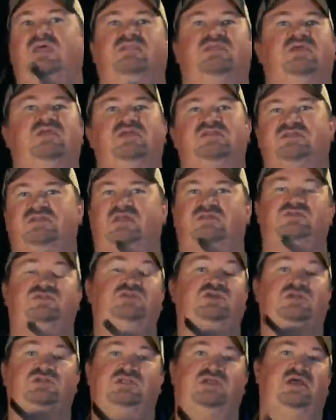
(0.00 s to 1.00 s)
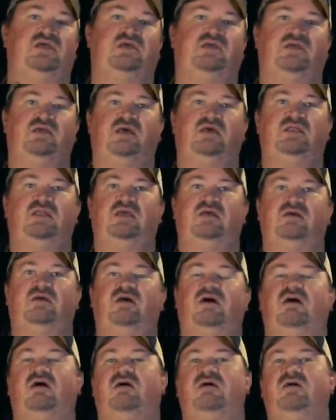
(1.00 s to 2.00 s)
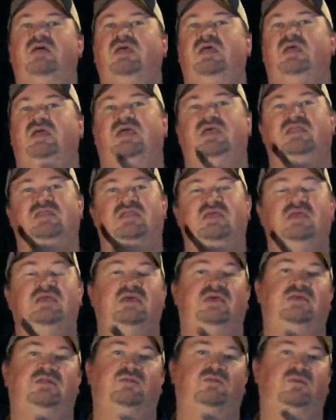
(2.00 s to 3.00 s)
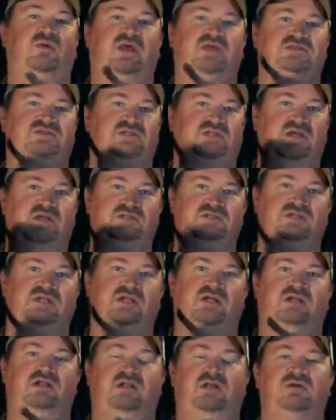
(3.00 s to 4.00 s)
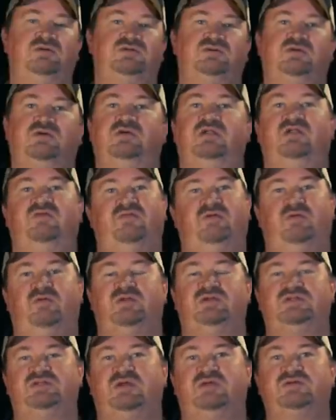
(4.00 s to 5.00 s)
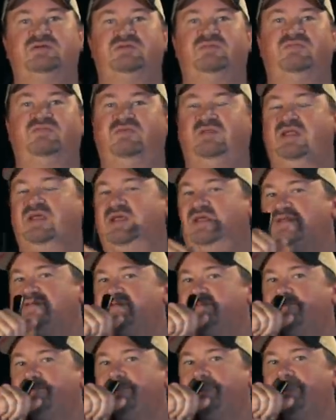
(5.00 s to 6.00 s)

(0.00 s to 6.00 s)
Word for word: then it sounds just like a cut down call. And then as the duck's getting closer, and if I want to show some finesse,